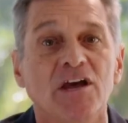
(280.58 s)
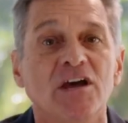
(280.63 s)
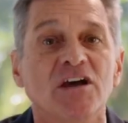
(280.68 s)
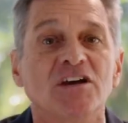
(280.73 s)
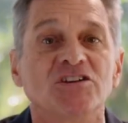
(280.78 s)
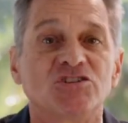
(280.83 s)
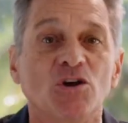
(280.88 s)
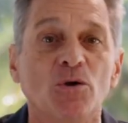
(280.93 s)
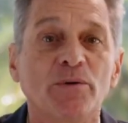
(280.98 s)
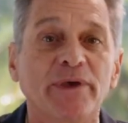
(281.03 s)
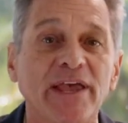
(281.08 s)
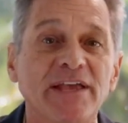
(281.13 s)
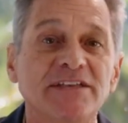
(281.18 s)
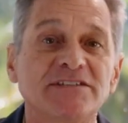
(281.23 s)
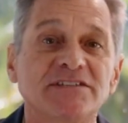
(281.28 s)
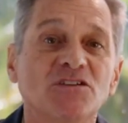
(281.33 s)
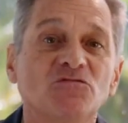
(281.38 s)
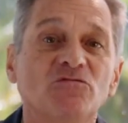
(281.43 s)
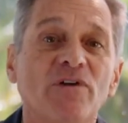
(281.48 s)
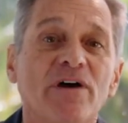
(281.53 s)

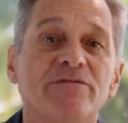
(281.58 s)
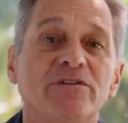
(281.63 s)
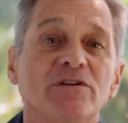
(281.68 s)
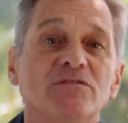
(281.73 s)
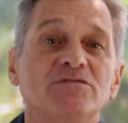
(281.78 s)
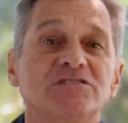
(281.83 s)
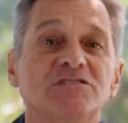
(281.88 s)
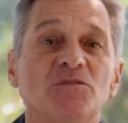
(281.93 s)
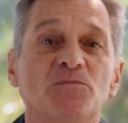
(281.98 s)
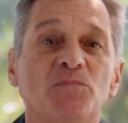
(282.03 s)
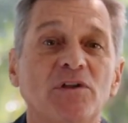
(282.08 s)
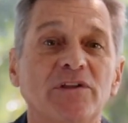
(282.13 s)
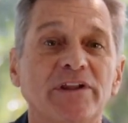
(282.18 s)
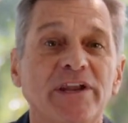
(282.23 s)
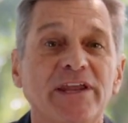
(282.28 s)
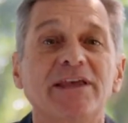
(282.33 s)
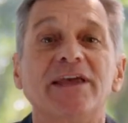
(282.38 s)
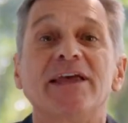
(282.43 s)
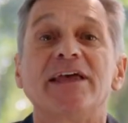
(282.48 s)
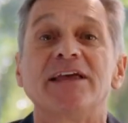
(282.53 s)
Showcasing revenue
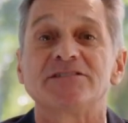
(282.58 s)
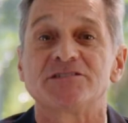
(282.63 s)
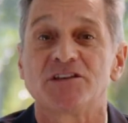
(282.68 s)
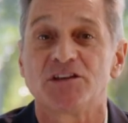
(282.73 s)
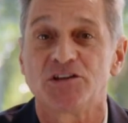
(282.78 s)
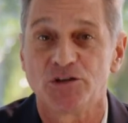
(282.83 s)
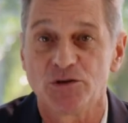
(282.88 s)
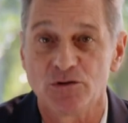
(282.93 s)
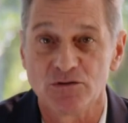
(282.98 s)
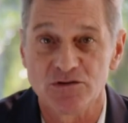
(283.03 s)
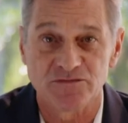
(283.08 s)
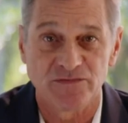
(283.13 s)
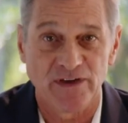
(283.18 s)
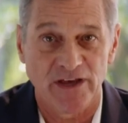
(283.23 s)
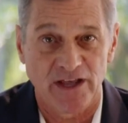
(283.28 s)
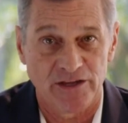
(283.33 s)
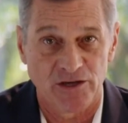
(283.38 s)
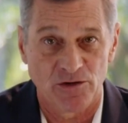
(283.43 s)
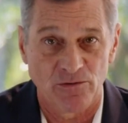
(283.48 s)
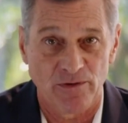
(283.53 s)
stability is a huge
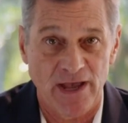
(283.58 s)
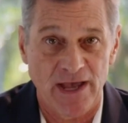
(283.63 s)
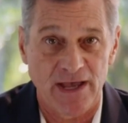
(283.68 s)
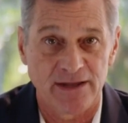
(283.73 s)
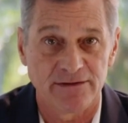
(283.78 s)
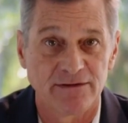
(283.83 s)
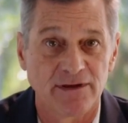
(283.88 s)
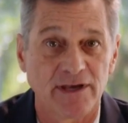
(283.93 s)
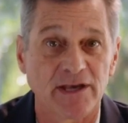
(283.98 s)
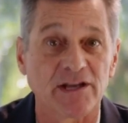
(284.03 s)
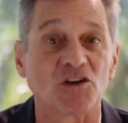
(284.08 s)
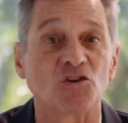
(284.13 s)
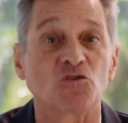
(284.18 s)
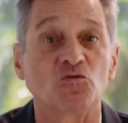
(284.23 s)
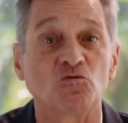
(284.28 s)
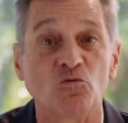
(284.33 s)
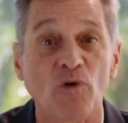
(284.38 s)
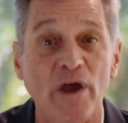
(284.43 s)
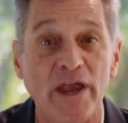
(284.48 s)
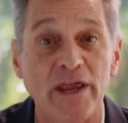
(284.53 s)
value add and a
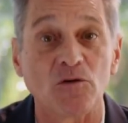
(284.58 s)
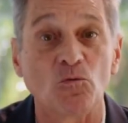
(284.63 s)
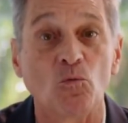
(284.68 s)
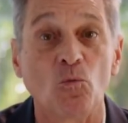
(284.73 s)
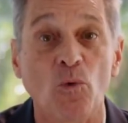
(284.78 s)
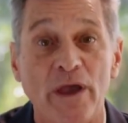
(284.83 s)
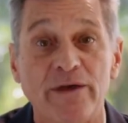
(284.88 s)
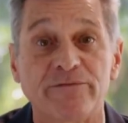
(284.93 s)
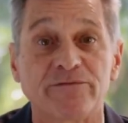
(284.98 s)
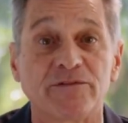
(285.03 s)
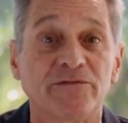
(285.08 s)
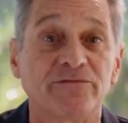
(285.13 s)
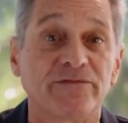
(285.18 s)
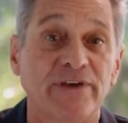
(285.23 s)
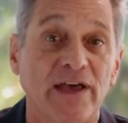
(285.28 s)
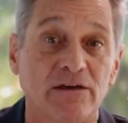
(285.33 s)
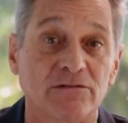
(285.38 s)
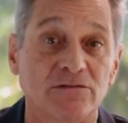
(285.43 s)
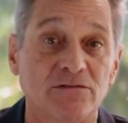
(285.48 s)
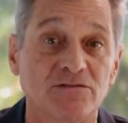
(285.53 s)
great way for
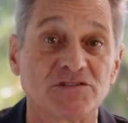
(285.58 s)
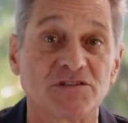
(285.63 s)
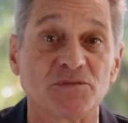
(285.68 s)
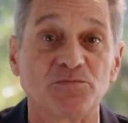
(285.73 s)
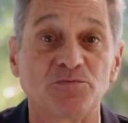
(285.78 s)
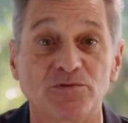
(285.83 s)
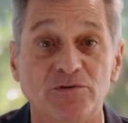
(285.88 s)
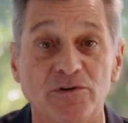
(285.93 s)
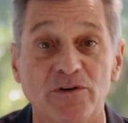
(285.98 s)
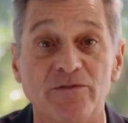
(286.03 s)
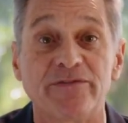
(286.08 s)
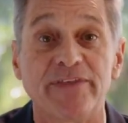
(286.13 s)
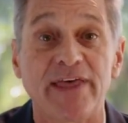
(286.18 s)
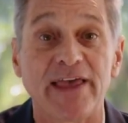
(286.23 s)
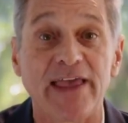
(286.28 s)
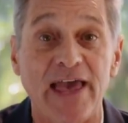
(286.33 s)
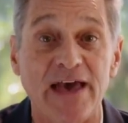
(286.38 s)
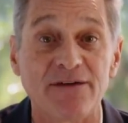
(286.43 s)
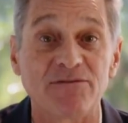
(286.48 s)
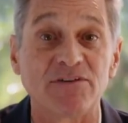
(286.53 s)
founders to prove they
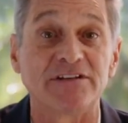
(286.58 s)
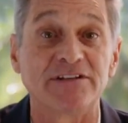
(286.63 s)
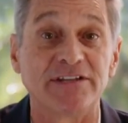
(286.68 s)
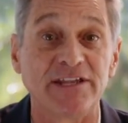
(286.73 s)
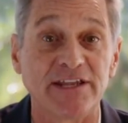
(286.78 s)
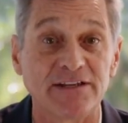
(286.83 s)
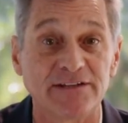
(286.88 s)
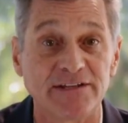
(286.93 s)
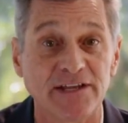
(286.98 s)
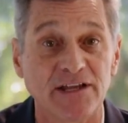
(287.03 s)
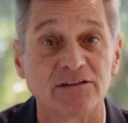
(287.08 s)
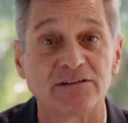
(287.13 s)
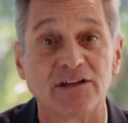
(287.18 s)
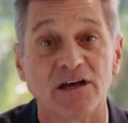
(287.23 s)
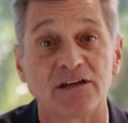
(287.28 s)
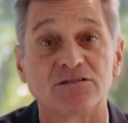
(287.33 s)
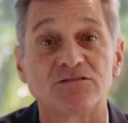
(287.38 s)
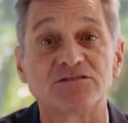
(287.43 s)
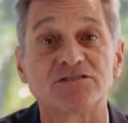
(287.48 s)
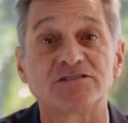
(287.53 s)
have a detailed
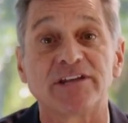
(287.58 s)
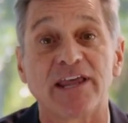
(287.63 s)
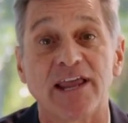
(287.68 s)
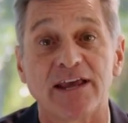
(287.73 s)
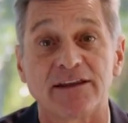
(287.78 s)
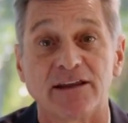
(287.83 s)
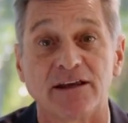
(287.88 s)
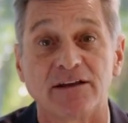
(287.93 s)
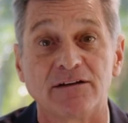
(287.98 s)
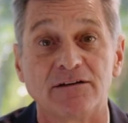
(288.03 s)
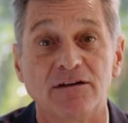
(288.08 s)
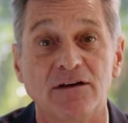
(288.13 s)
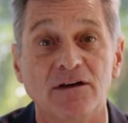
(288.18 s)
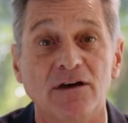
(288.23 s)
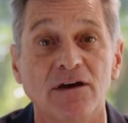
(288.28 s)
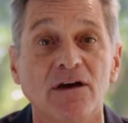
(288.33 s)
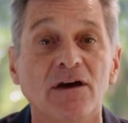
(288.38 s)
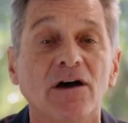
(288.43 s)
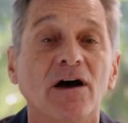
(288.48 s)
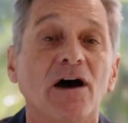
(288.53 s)
understanding
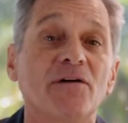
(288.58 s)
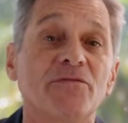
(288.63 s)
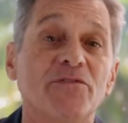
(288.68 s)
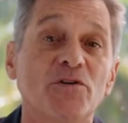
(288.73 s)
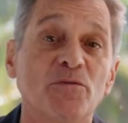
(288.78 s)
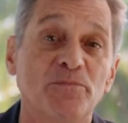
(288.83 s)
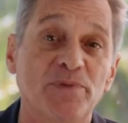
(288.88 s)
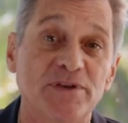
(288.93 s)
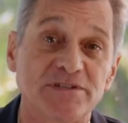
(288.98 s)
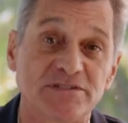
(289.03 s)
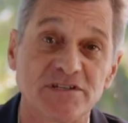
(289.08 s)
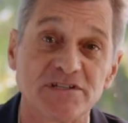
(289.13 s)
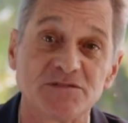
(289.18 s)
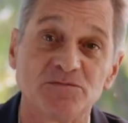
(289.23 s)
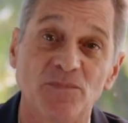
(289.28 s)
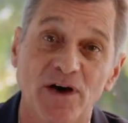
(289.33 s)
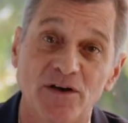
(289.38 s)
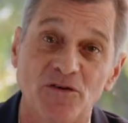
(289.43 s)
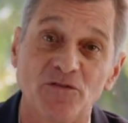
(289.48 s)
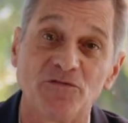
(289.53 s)
of their business
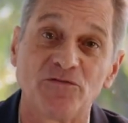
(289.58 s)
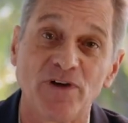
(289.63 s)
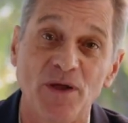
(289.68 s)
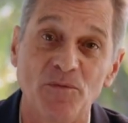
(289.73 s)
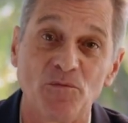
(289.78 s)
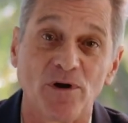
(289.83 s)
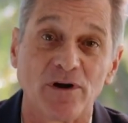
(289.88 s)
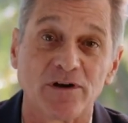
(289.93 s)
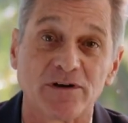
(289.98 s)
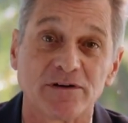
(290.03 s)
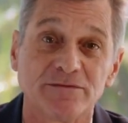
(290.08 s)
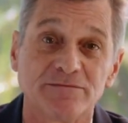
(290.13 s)
model framework.